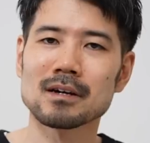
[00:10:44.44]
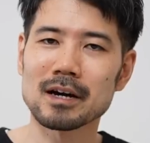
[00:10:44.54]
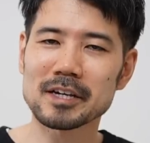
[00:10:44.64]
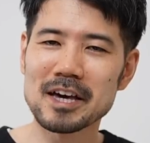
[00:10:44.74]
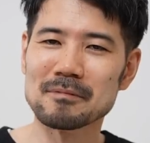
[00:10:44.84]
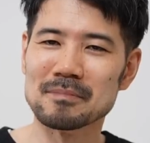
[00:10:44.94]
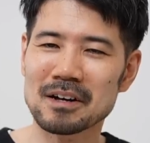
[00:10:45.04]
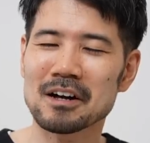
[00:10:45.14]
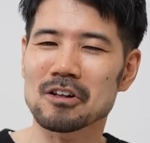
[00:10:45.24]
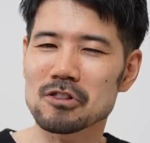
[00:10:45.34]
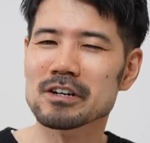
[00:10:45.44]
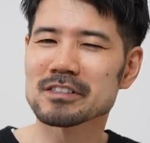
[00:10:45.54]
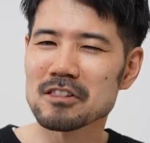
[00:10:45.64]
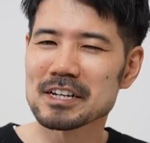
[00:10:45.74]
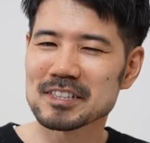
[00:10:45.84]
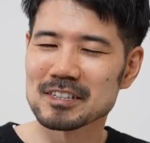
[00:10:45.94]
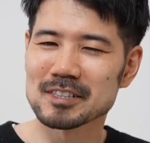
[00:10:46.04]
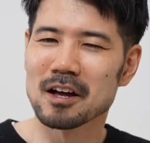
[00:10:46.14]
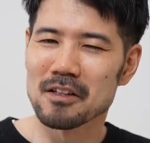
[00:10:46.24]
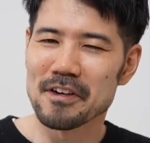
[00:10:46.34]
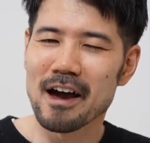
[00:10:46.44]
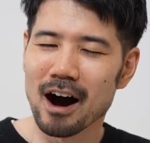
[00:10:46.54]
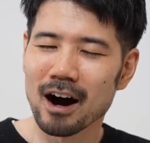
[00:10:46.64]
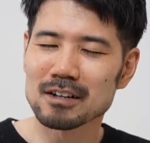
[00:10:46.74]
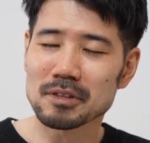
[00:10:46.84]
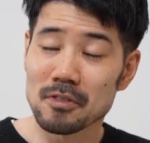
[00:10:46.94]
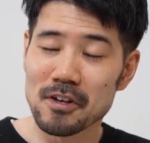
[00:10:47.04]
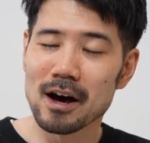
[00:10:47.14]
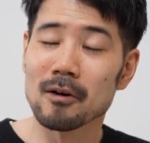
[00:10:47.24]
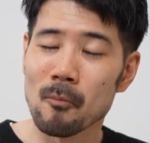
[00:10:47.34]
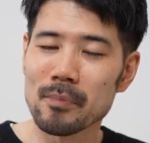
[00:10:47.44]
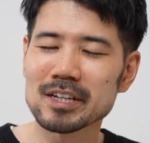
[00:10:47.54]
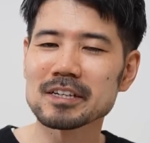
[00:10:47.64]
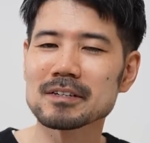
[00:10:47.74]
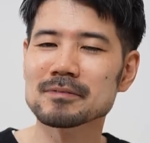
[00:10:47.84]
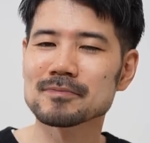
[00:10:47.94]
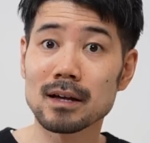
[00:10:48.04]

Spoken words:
Again, learn the letters. There aren't that many.